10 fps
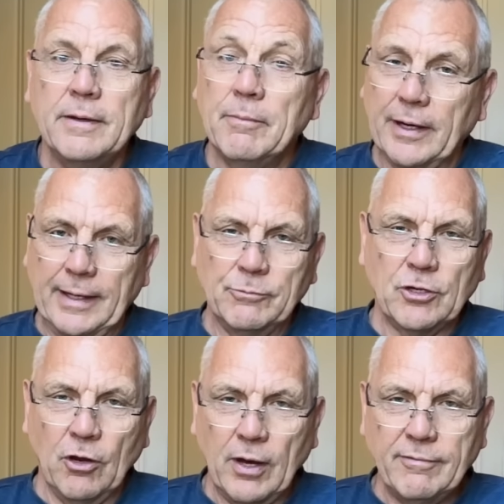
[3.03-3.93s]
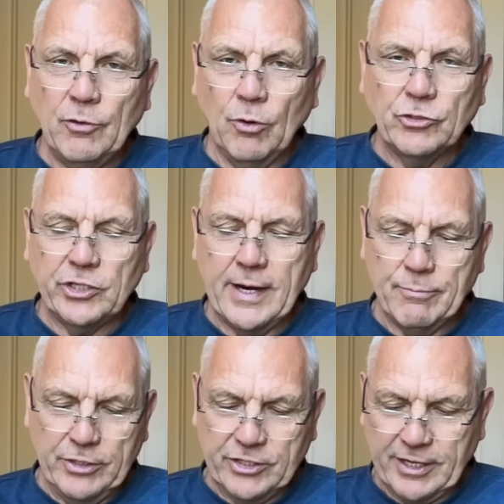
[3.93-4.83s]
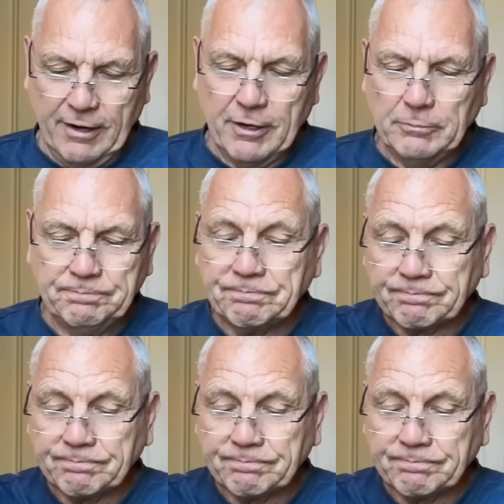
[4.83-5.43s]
My name's Clive. You're watching Emery's Tarot.